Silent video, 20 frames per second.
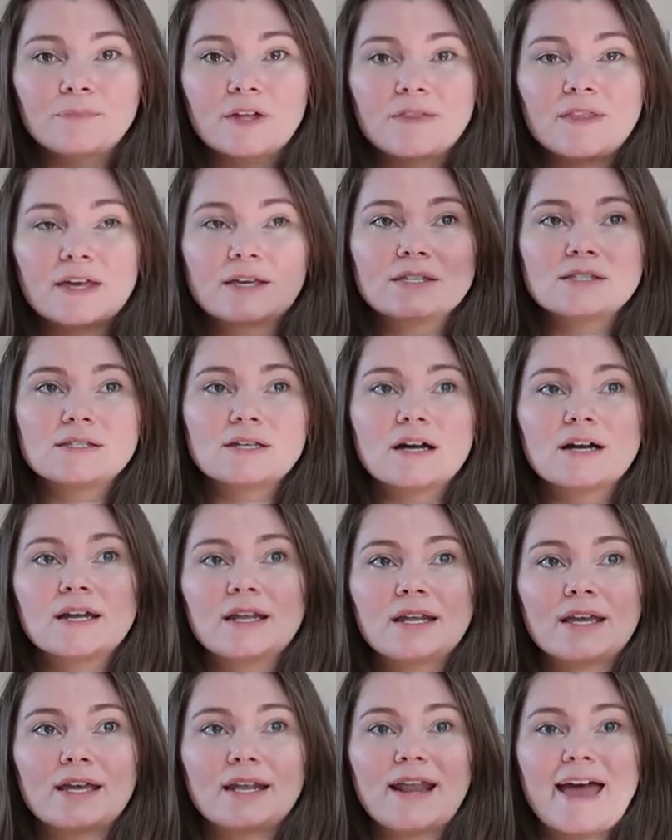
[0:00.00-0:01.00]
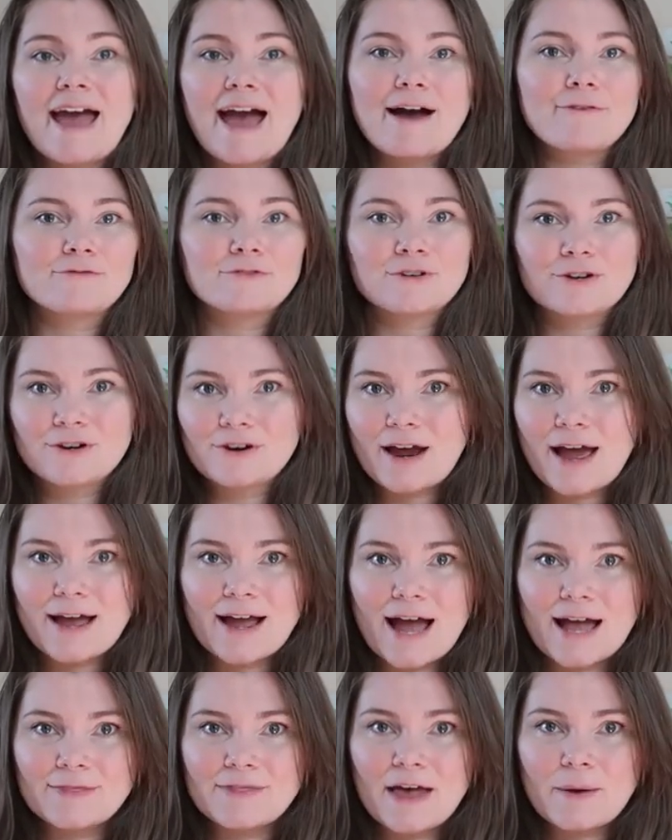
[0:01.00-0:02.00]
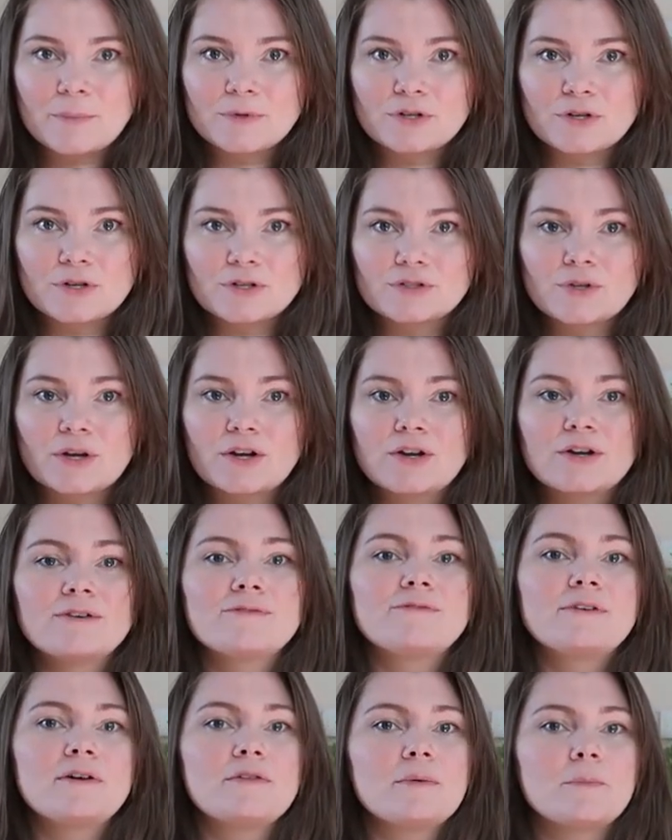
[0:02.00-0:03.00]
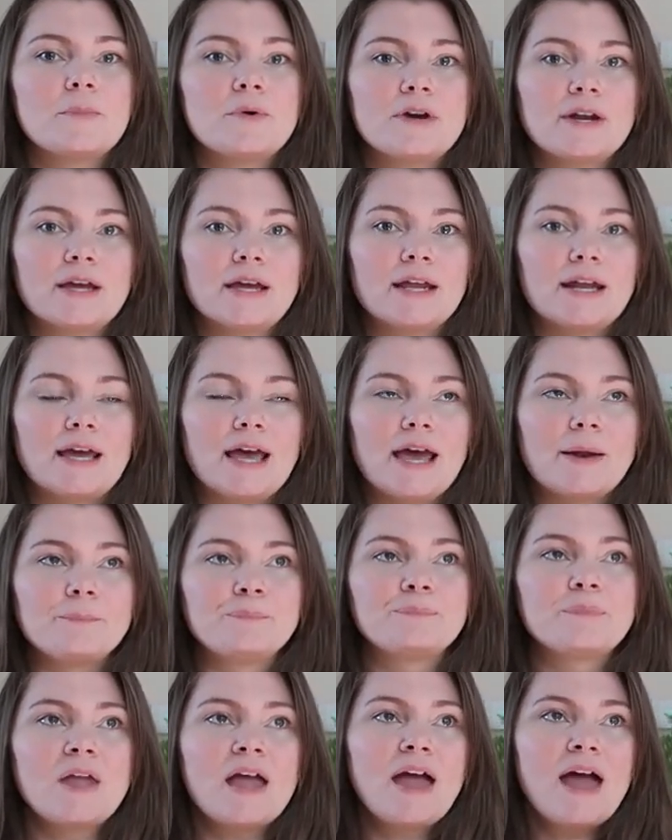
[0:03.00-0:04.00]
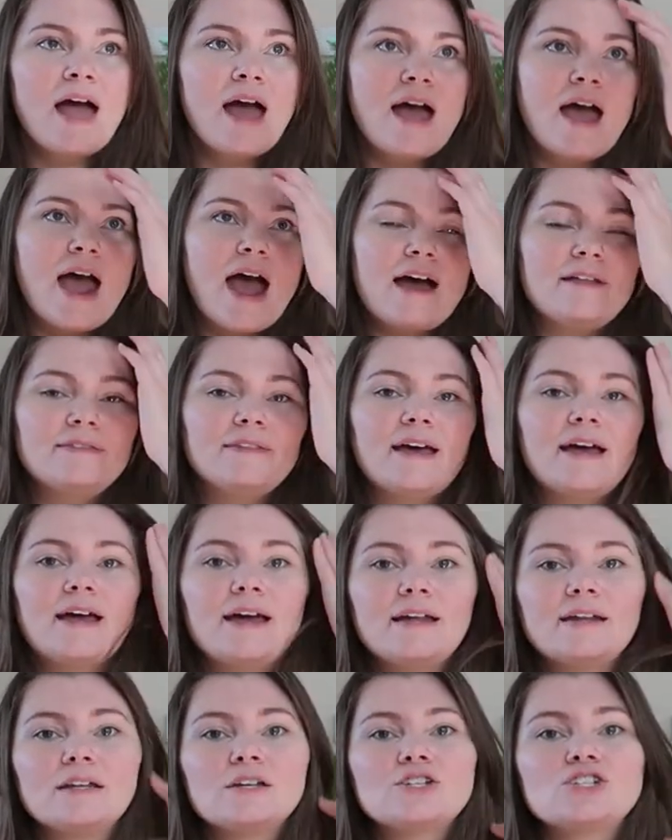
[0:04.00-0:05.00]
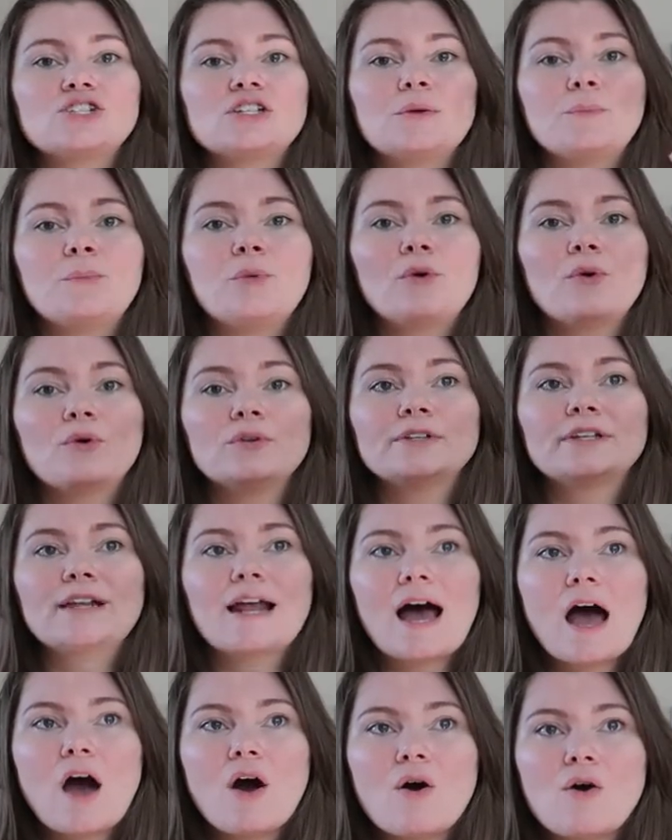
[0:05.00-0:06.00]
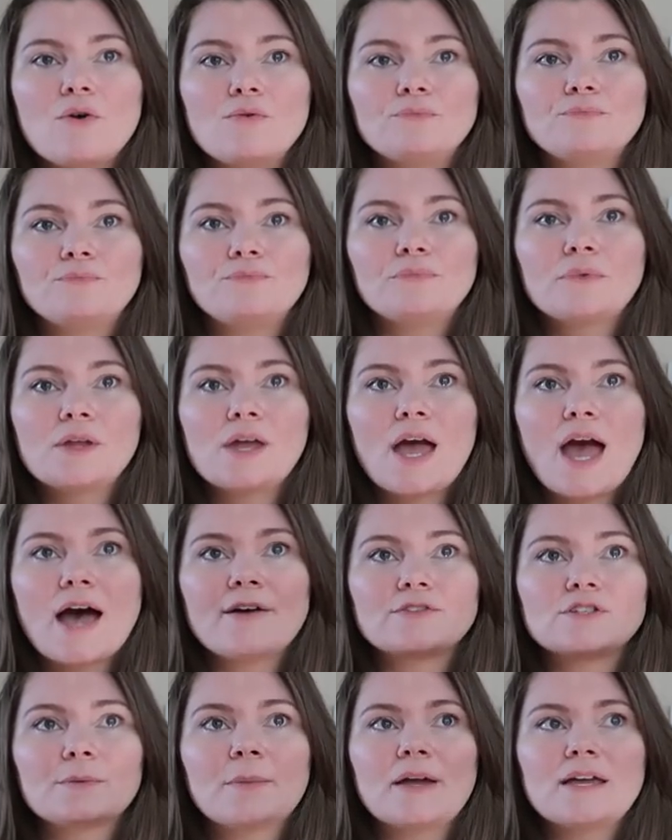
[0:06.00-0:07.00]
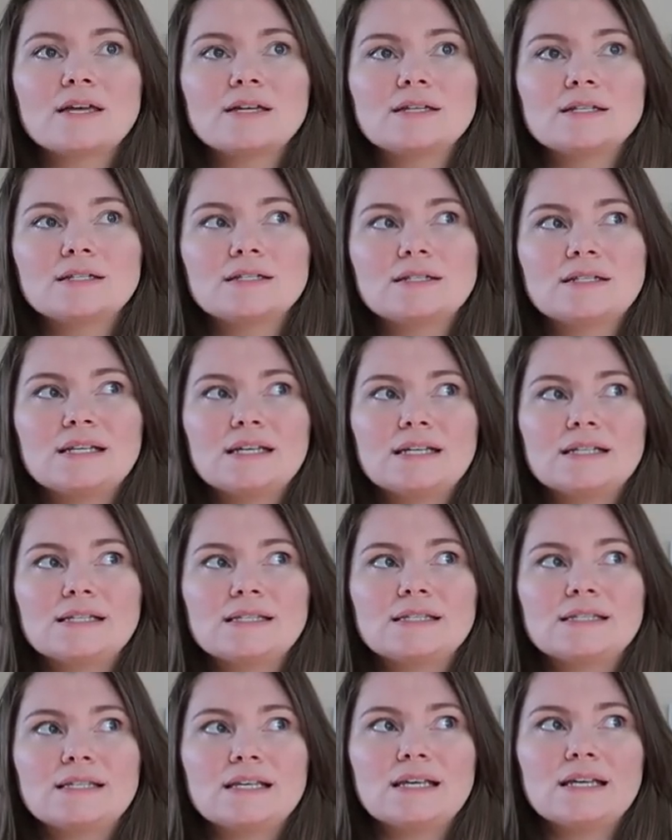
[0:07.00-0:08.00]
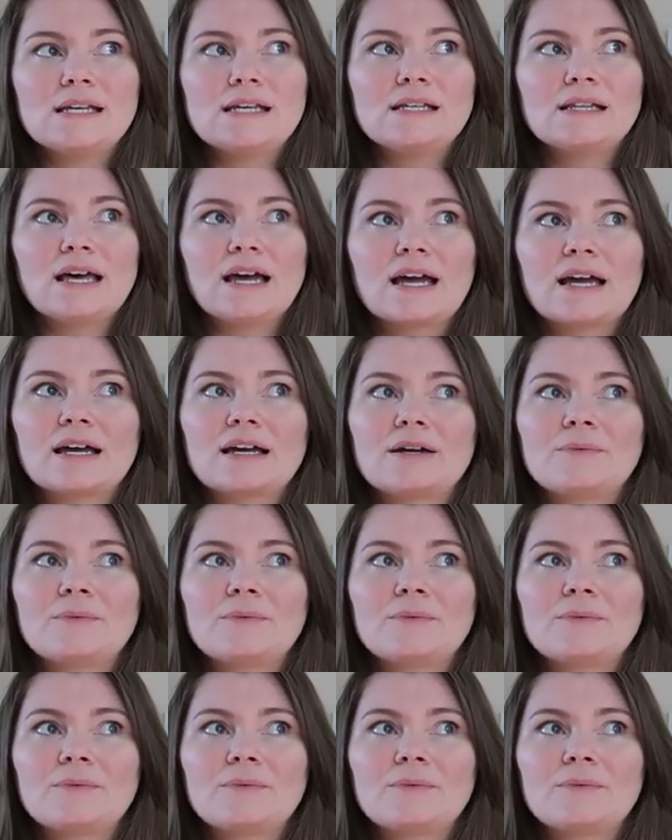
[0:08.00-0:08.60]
They stuck it in after I got the epidural, so I couldn't feel them putting it in. And then she pulled it out after my D&C, like